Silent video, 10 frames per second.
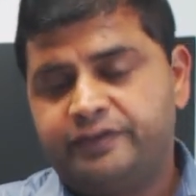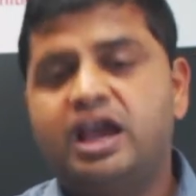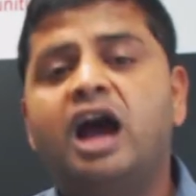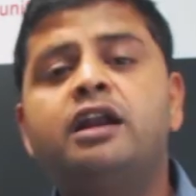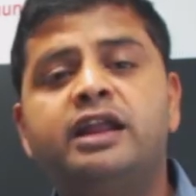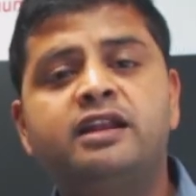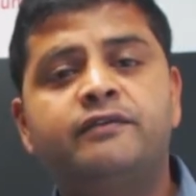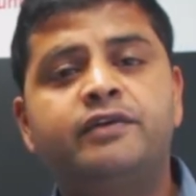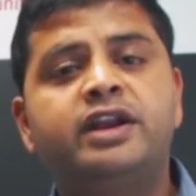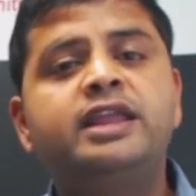We are in
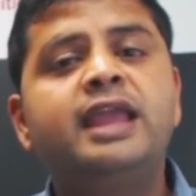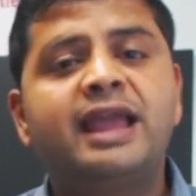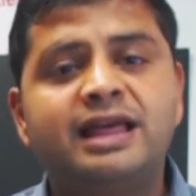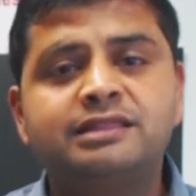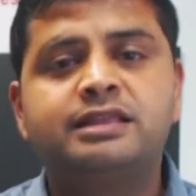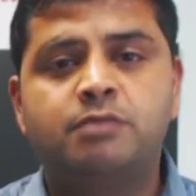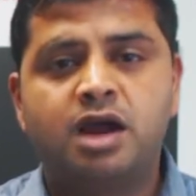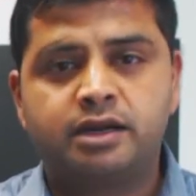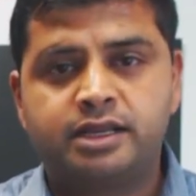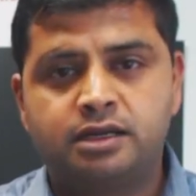a very healthy
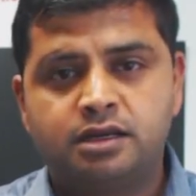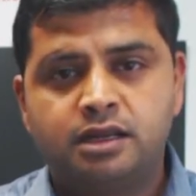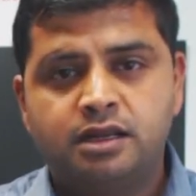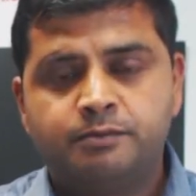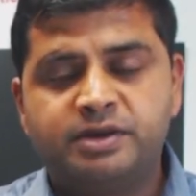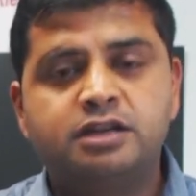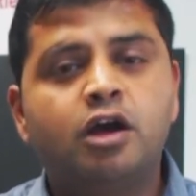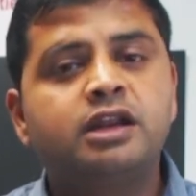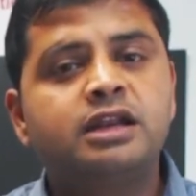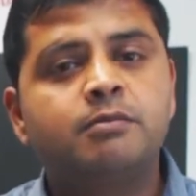market, but
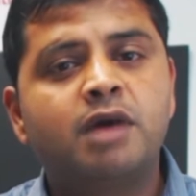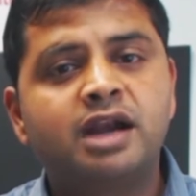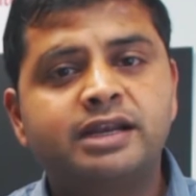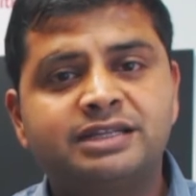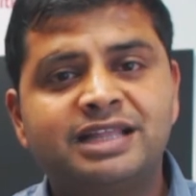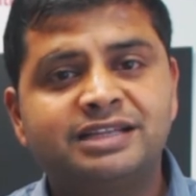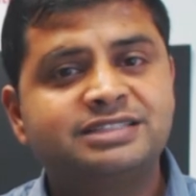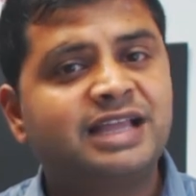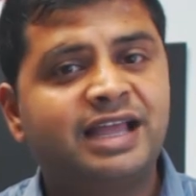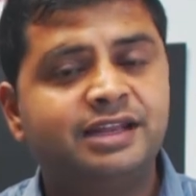not in a market that
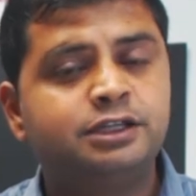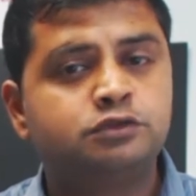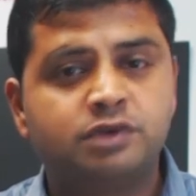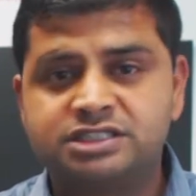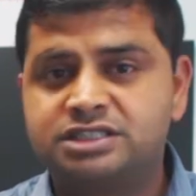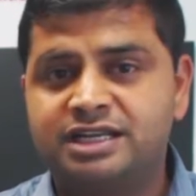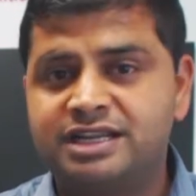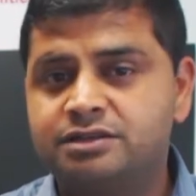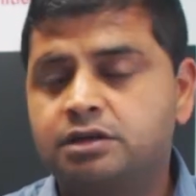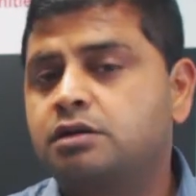is heading towards
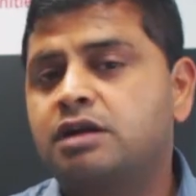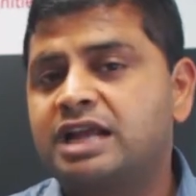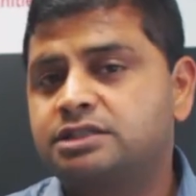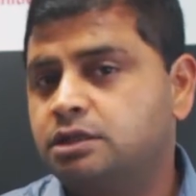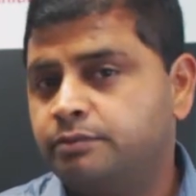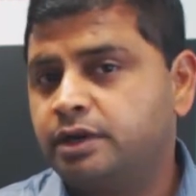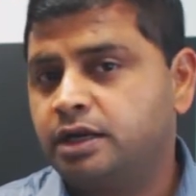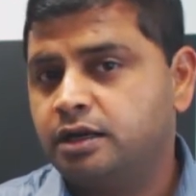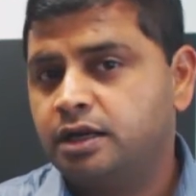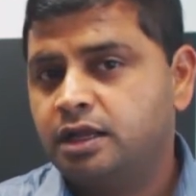another crash and
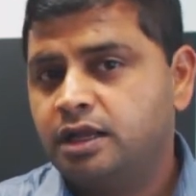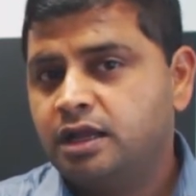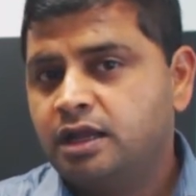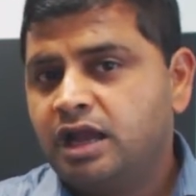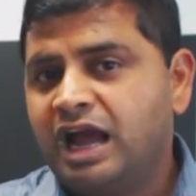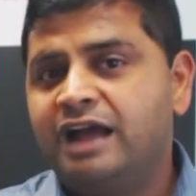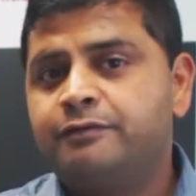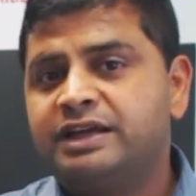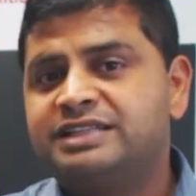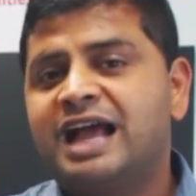burn. I
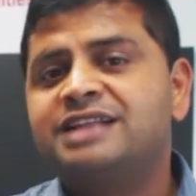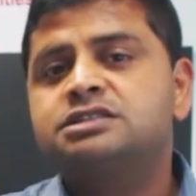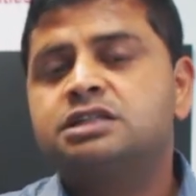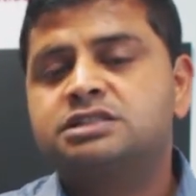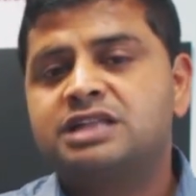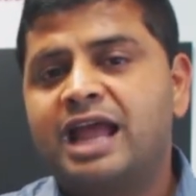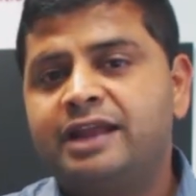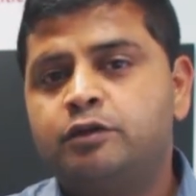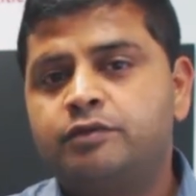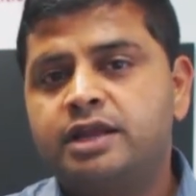have attached a
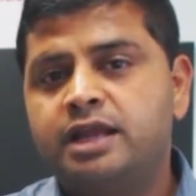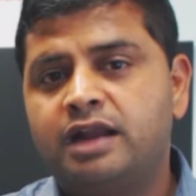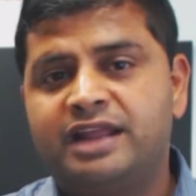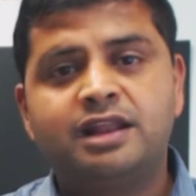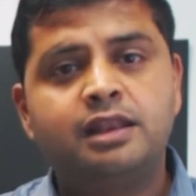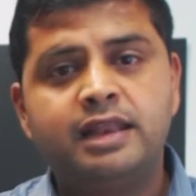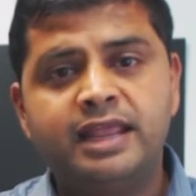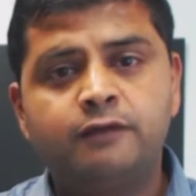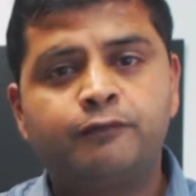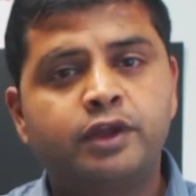slide over here and a
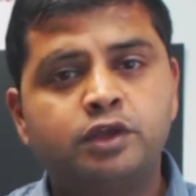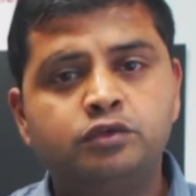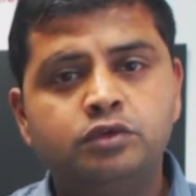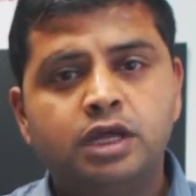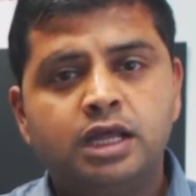link for you.